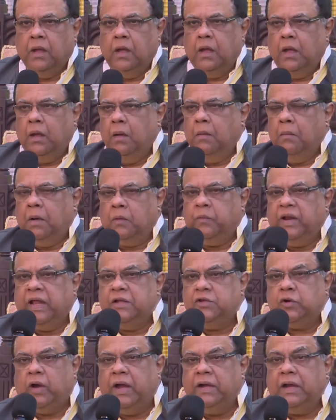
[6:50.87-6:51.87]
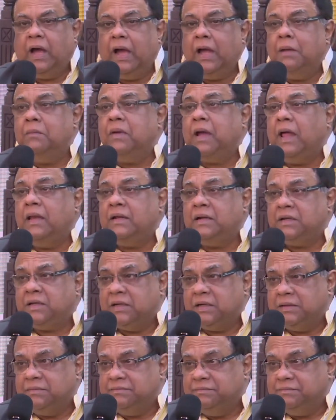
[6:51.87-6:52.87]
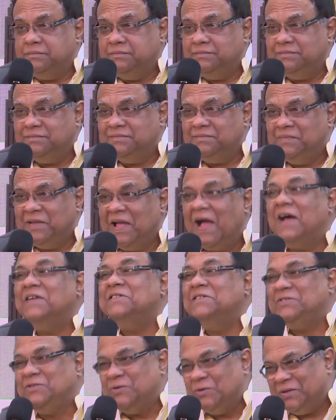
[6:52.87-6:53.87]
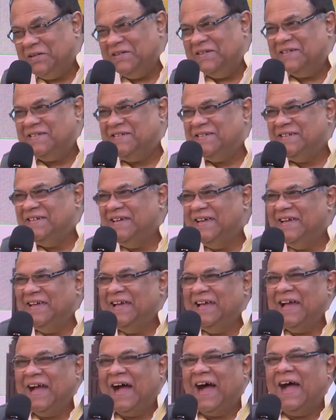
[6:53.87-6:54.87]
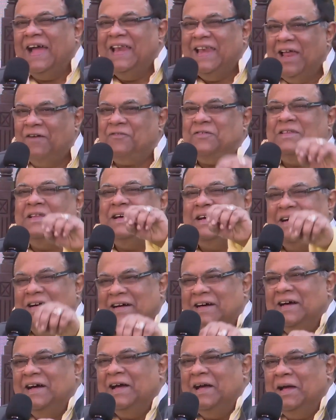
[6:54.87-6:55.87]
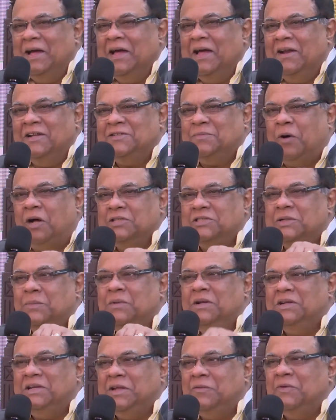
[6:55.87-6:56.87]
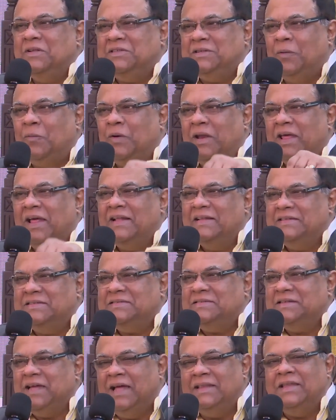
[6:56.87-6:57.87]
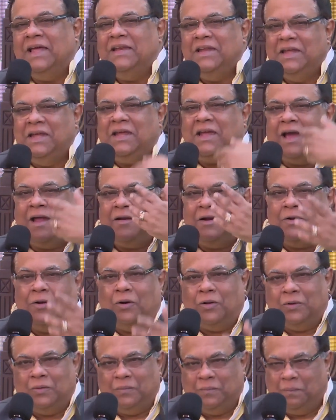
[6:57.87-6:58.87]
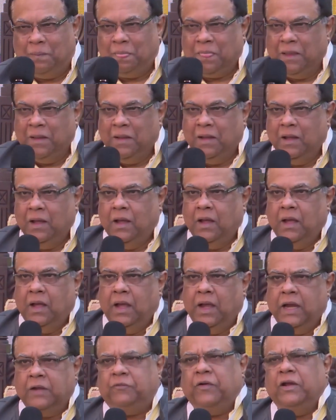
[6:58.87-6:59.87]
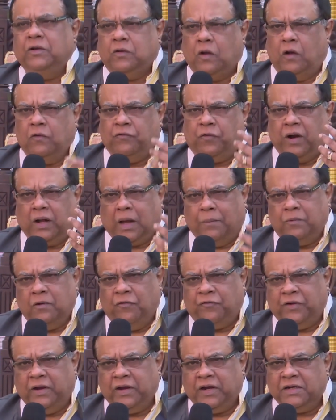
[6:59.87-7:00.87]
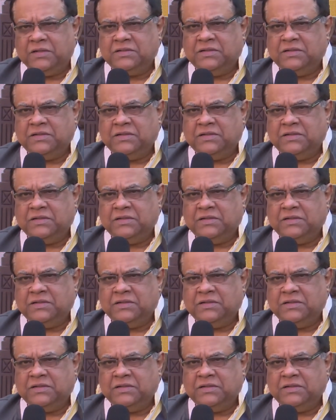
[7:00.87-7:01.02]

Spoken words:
But when I joined IIM Calcutta as a student, I left the responsibility with someone else, and then he carried on. It went on for a couple of years.